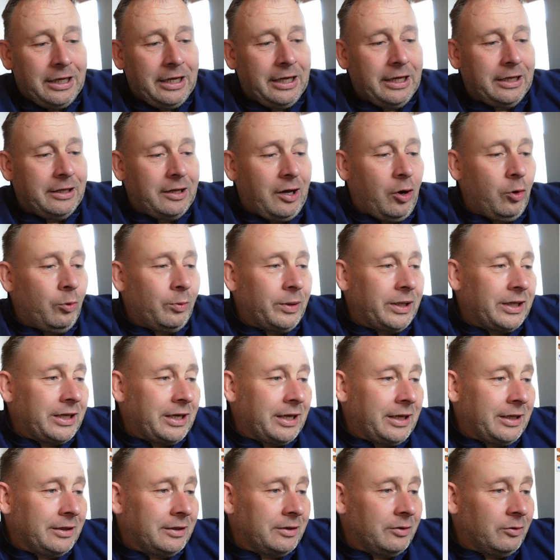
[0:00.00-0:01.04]
And now we
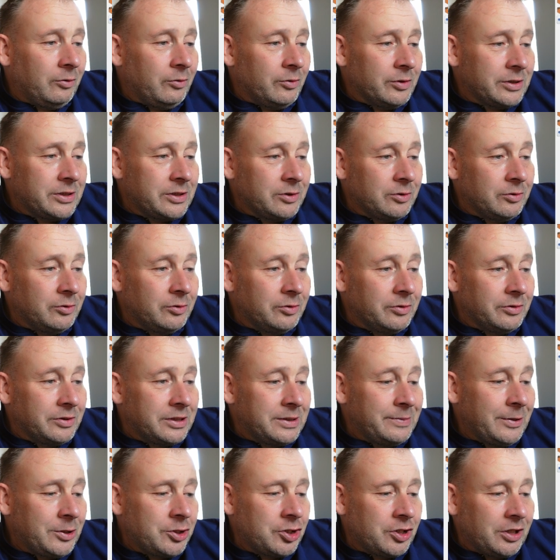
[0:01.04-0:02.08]
can also
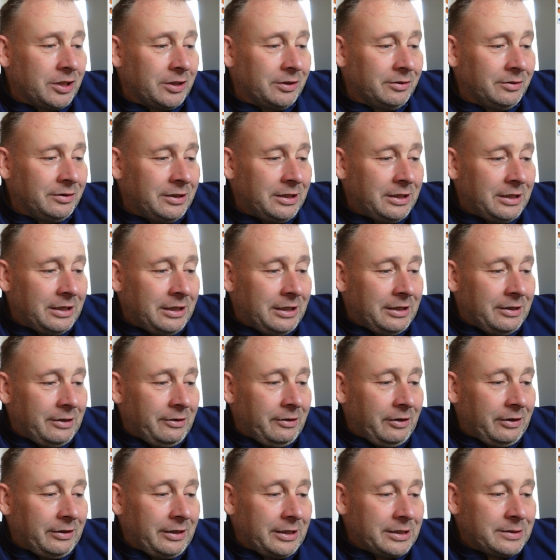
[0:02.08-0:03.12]
switch here,
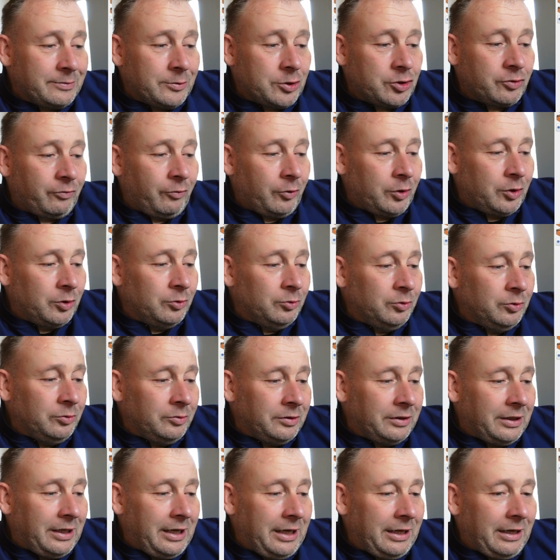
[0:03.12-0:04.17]
and I switch for you,
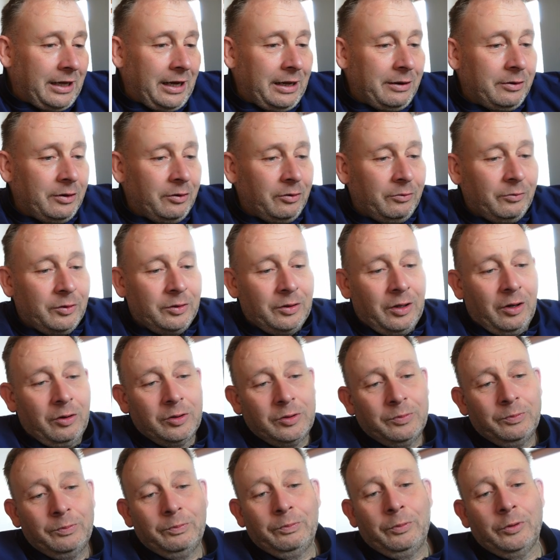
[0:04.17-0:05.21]
and I
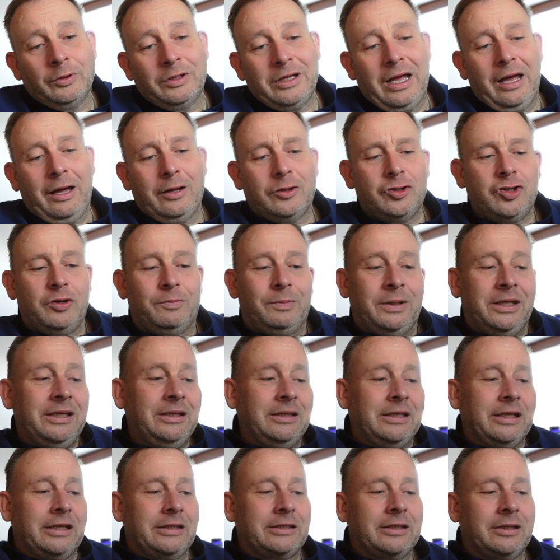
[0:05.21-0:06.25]
now put the
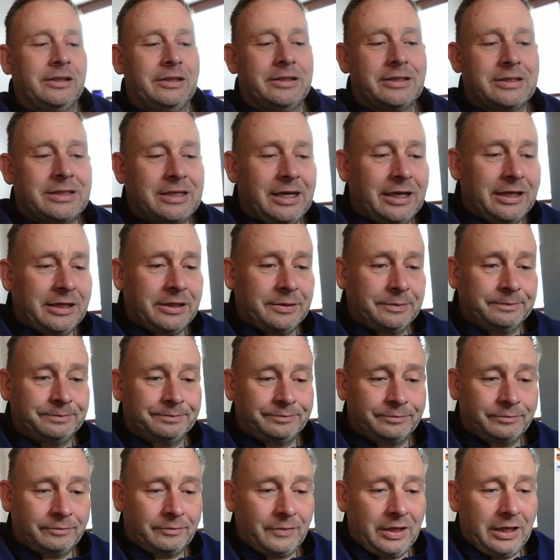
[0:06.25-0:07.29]
RGB data inside.
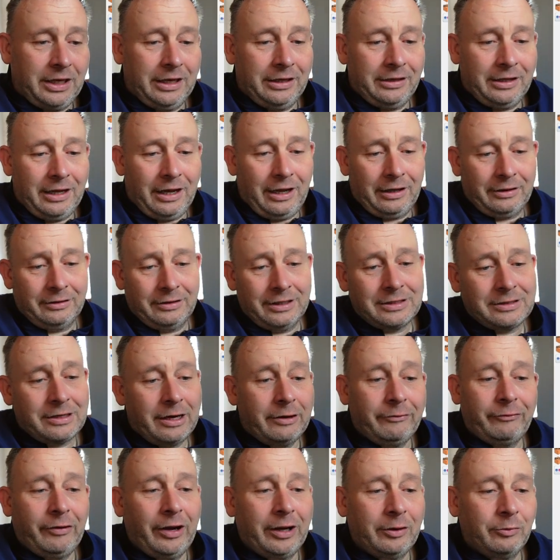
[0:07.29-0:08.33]
And this
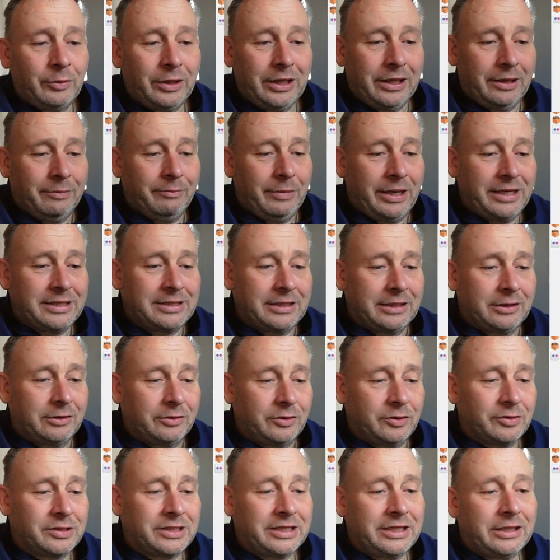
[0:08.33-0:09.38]
I find really amazing.
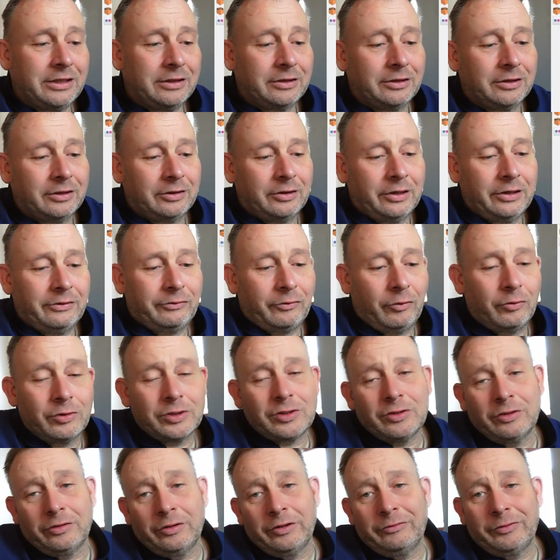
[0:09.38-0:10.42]
You see,
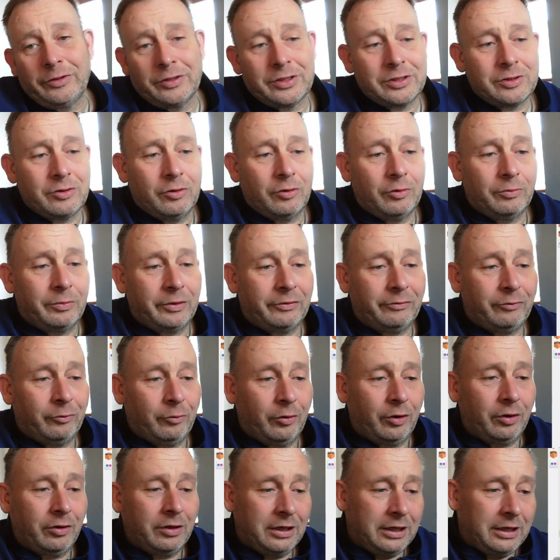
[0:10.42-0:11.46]
if you saw
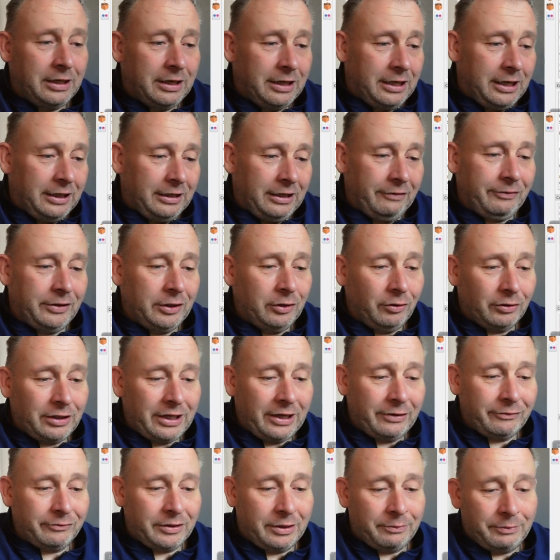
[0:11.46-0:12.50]
before that we not
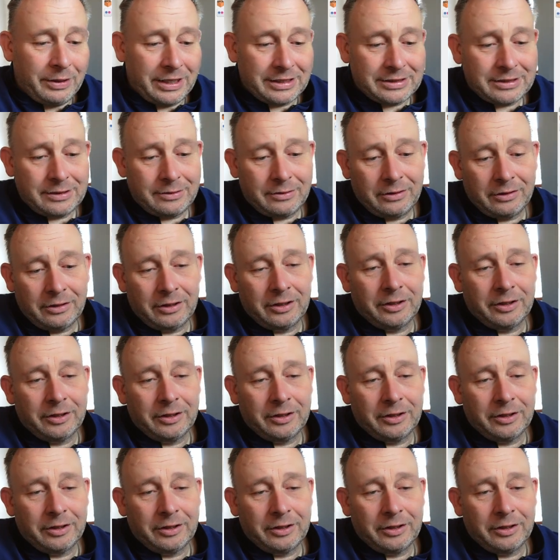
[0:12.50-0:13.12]
have the best